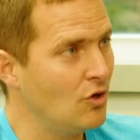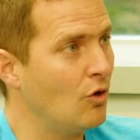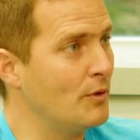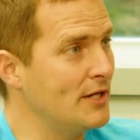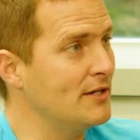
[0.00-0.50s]

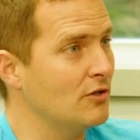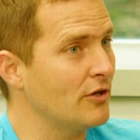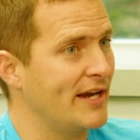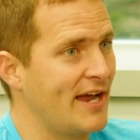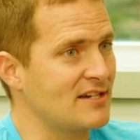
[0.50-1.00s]
Or we need to
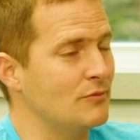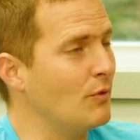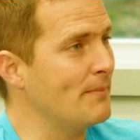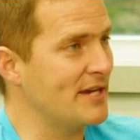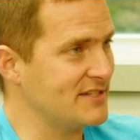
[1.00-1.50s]
look at actually
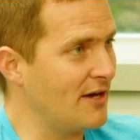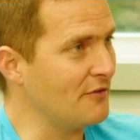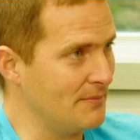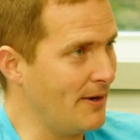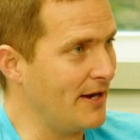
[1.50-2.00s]
what makes a
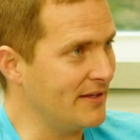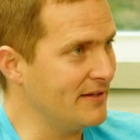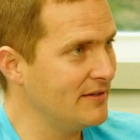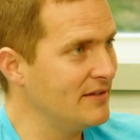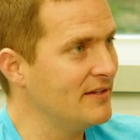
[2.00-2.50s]
healthy body.
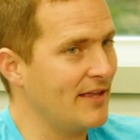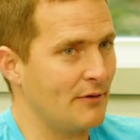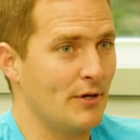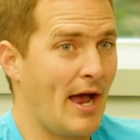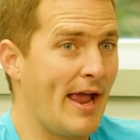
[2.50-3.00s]

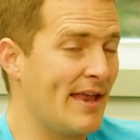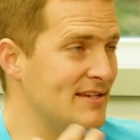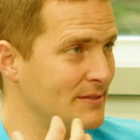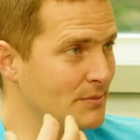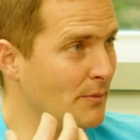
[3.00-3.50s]
Like when I had a
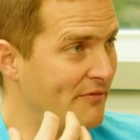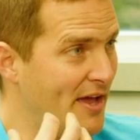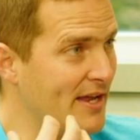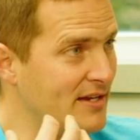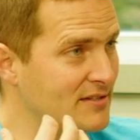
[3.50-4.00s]
symptom of
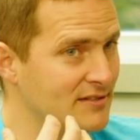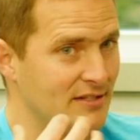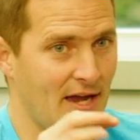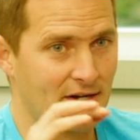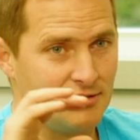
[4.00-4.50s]
headaches, the
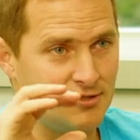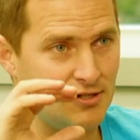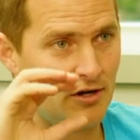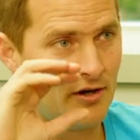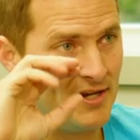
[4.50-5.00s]
doctor
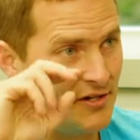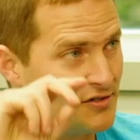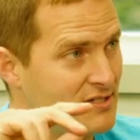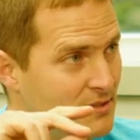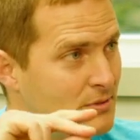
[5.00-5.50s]
saw, here's
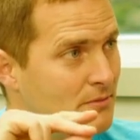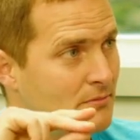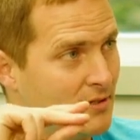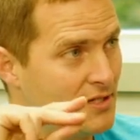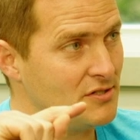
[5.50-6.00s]
a
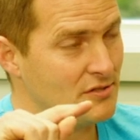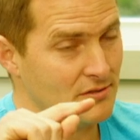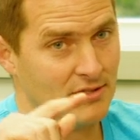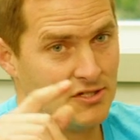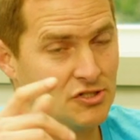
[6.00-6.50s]
symptom, let's
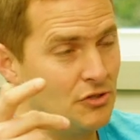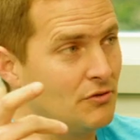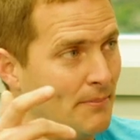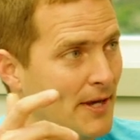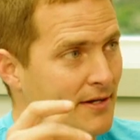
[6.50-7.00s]
let's shoot
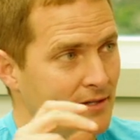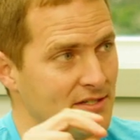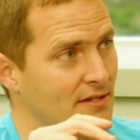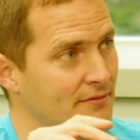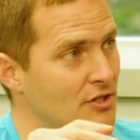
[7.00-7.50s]
the pain.
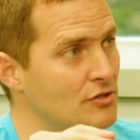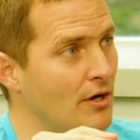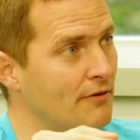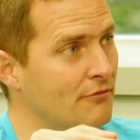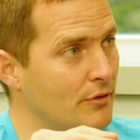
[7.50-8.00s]
Let's give you a
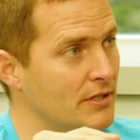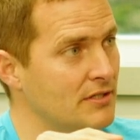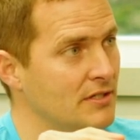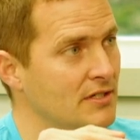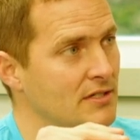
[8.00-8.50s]
drug for it
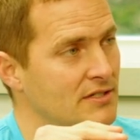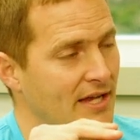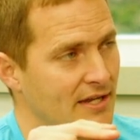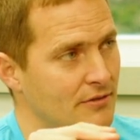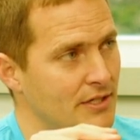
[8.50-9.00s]
to
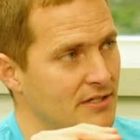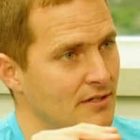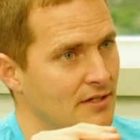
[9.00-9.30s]
handle it.